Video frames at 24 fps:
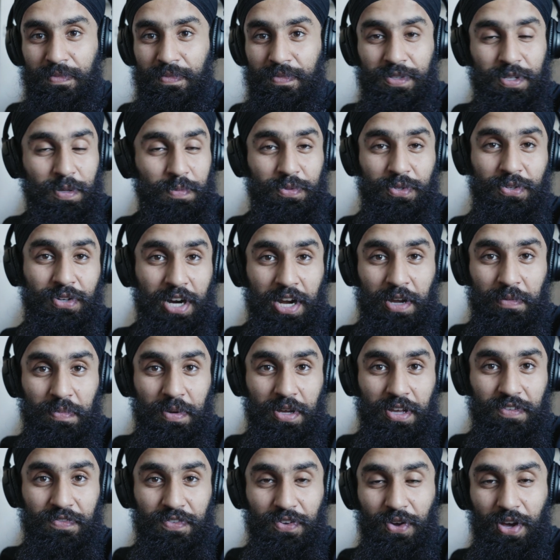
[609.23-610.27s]
subscribe
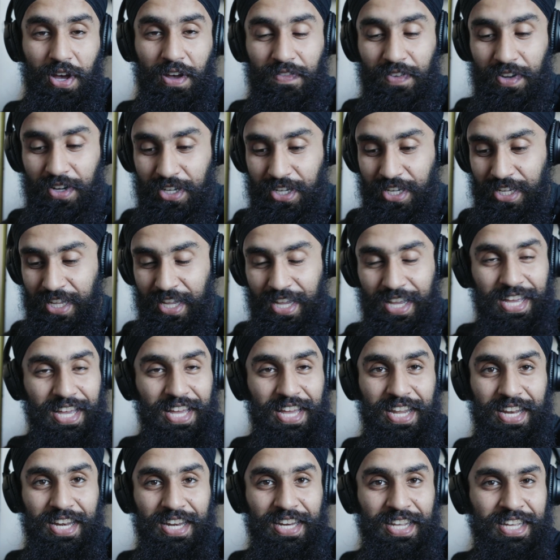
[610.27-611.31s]
if you haven't,
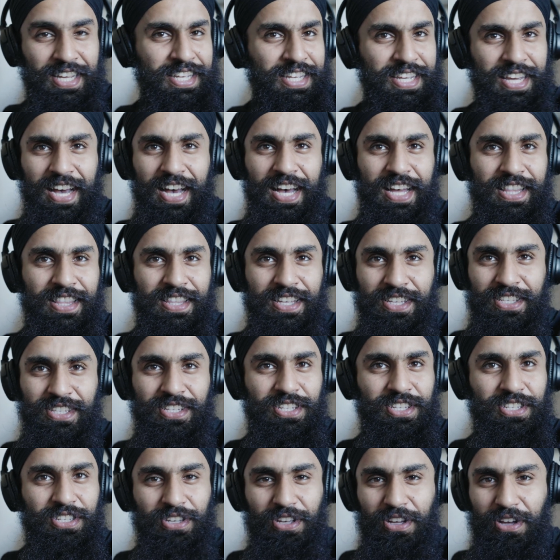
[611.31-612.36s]
and yeah, this
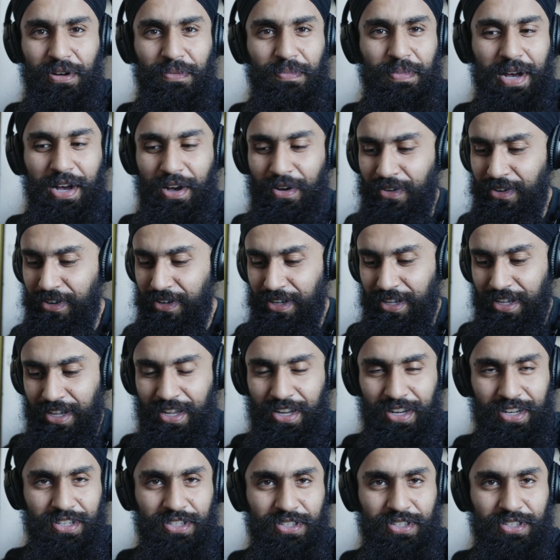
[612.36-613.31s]
is about it.